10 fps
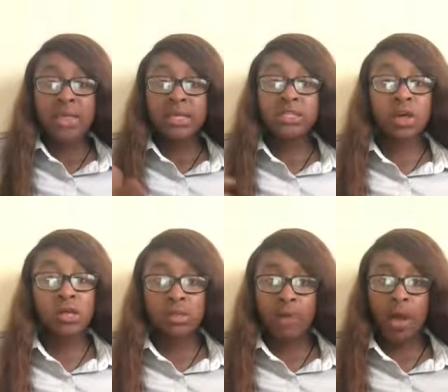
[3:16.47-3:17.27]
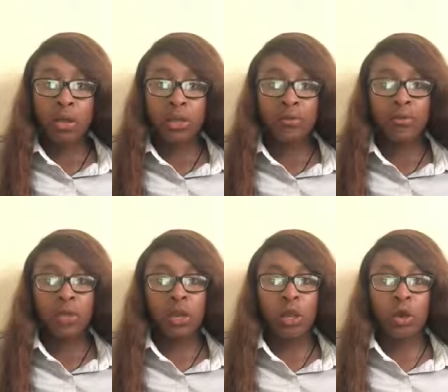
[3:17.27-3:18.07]
They talked about in a
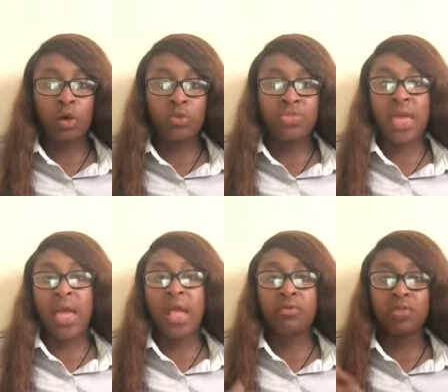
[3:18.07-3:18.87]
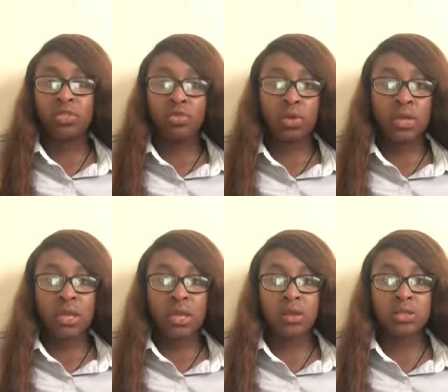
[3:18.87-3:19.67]
video that every 3
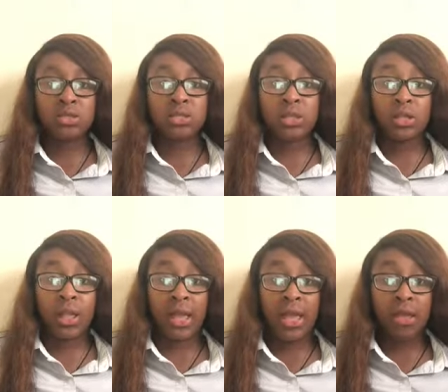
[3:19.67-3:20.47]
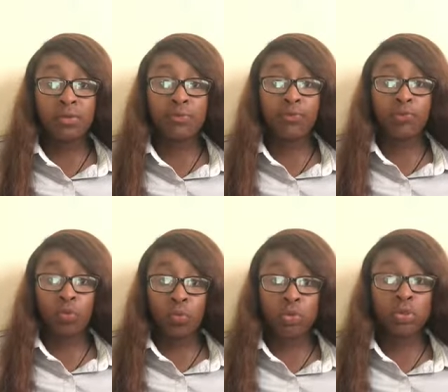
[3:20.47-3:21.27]
years the land for
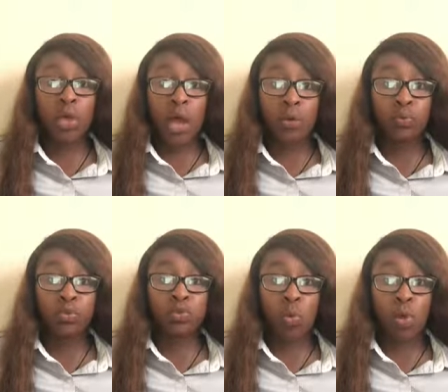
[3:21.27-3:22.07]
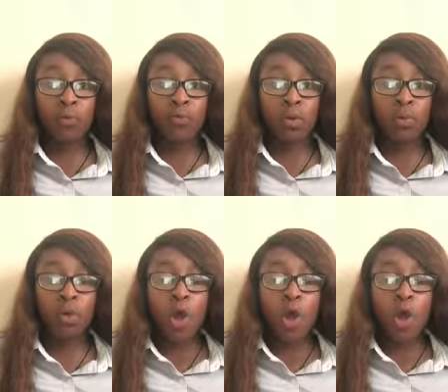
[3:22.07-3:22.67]
which cotton was grown from